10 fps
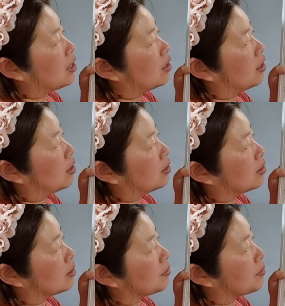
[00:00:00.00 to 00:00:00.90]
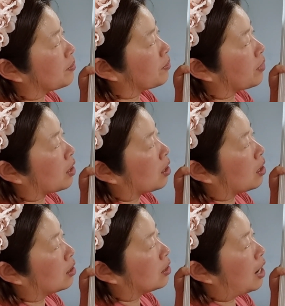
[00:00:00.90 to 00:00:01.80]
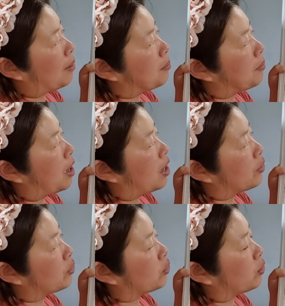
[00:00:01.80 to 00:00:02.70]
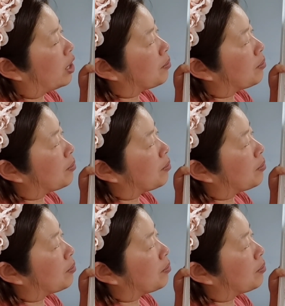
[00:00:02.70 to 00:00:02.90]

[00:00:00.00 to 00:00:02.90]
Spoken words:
Here it is. Number 3.